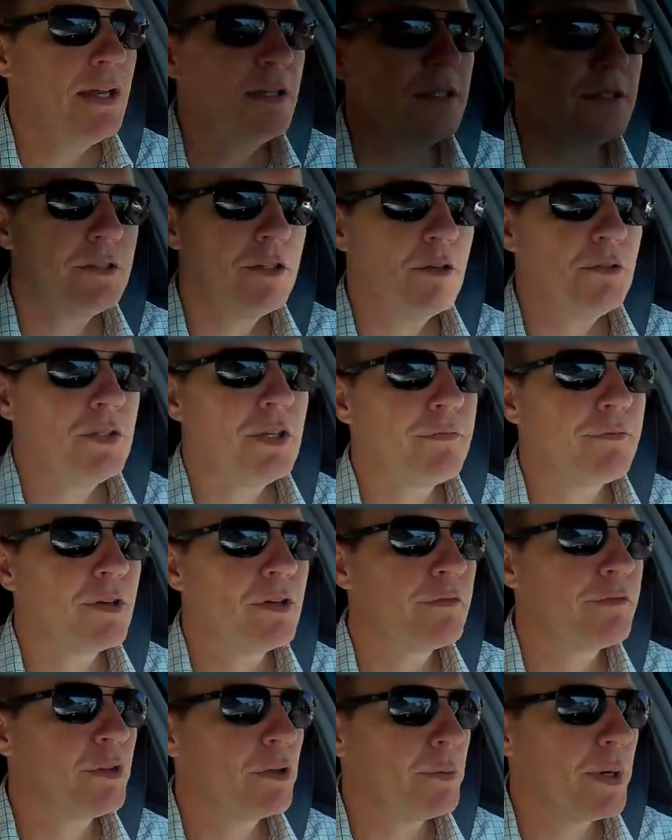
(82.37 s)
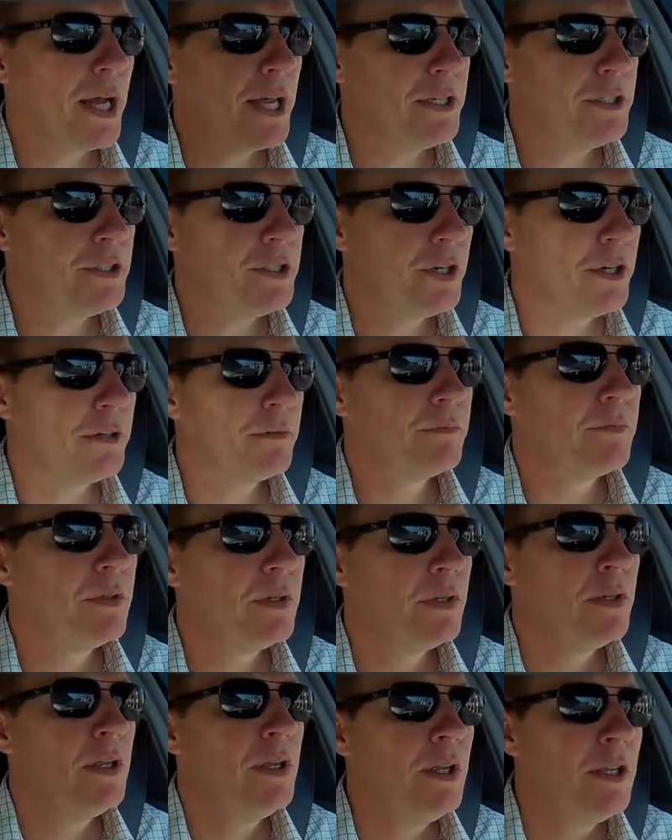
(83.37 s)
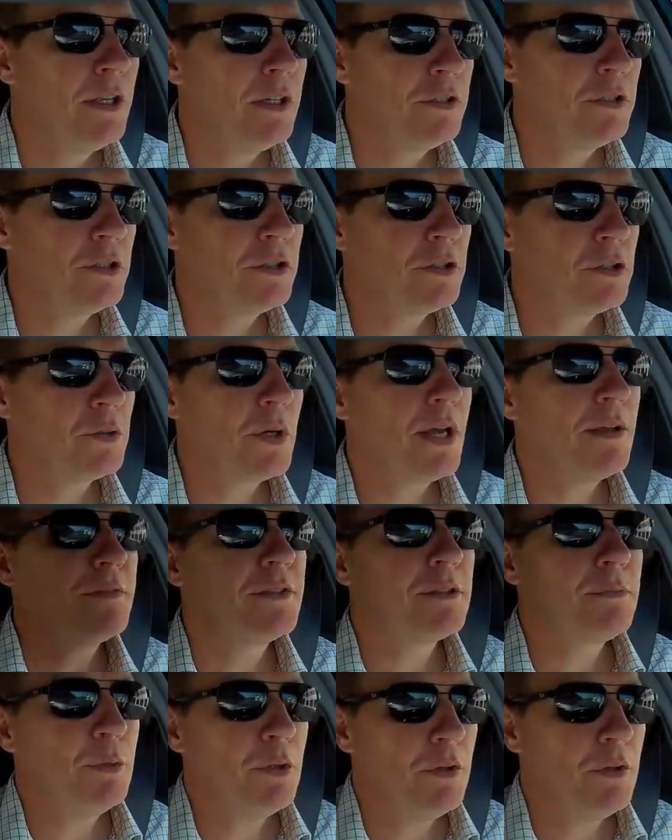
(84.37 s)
And it's no different for rideshare. Just drive